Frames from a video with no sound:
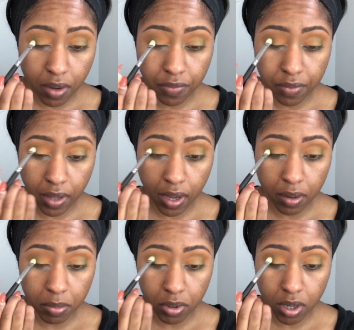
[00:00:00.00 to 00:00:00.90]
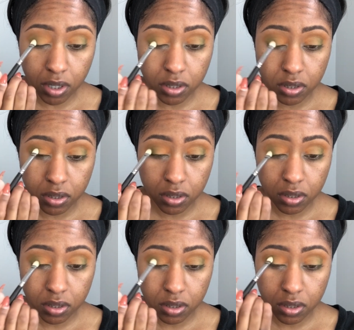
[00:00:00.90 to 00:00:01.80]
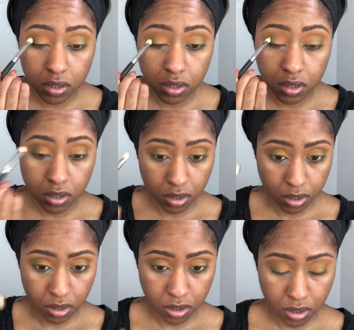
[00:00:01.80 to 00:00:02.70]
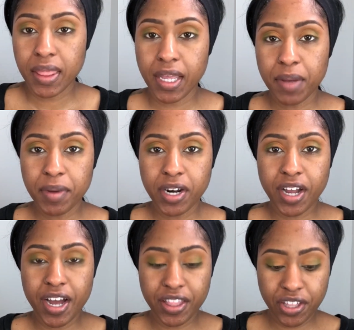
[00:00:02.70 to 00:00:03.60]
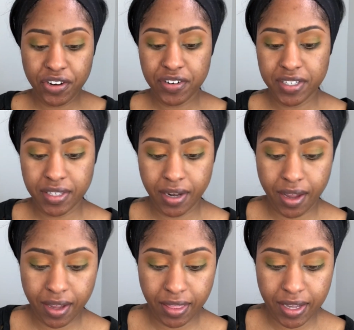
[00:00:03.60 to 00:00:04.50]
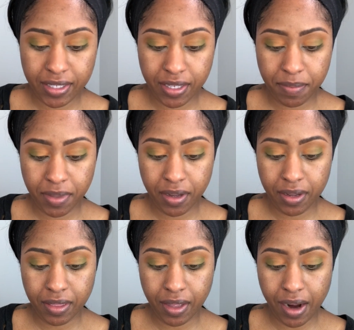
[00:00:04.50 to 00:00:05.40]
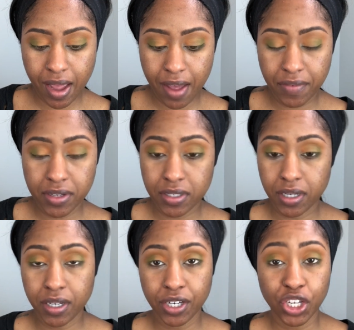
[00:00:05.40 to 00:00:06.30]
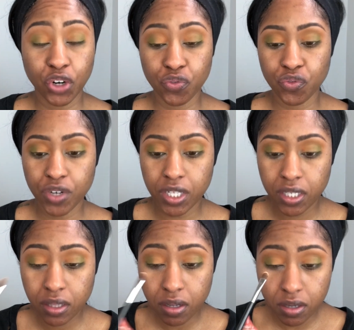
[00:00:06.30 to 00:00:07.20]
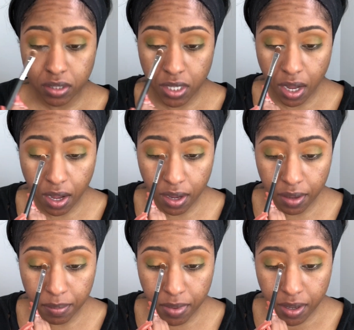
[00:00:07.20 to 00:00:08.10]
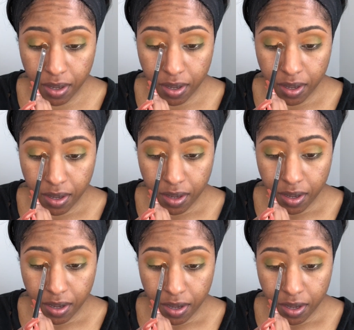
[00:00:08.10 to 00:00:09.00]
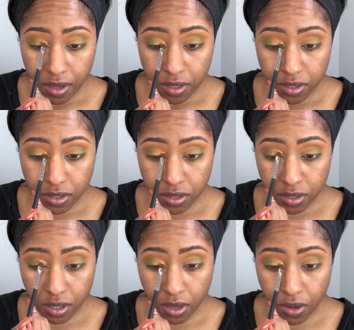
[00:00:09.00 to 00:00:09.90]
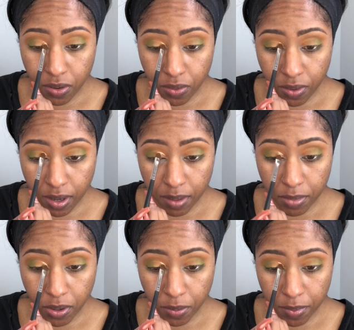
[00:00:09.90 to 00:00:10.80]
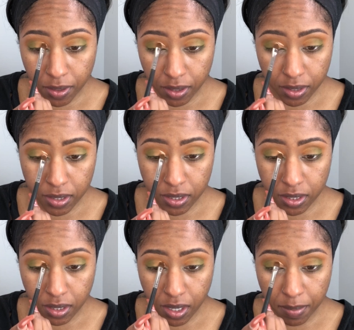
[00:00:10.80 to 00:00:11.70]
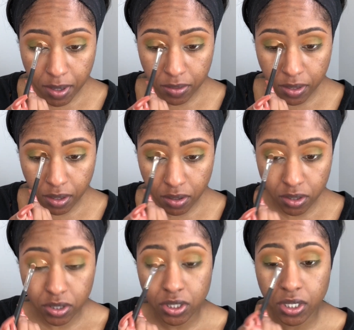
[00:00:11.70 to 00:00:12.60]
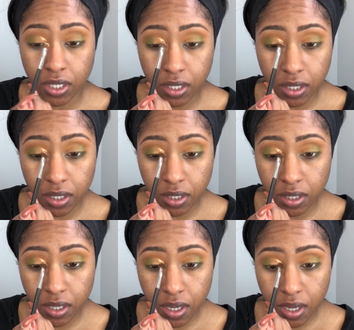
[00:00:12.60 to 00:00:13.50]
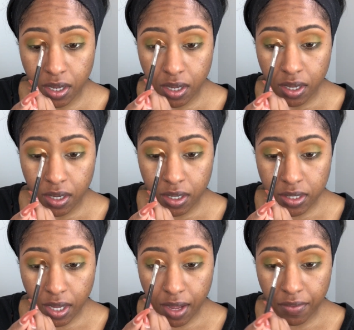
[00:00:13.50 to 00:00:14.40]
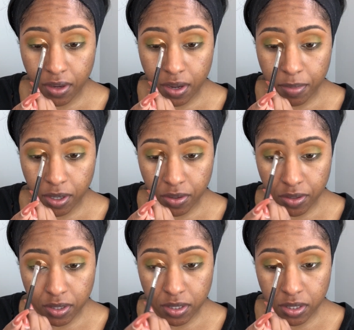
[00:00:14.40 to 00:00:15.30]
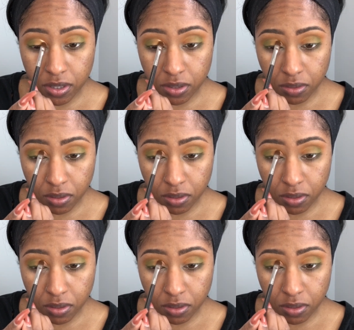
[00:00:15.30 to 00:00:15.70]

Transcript: a flatter brush. I think I'm gonna cut the crease today. That's something that I haven't done in a really long time. So I'm hoping that this doesn't come out like all janky, because I haven't cut my crease in so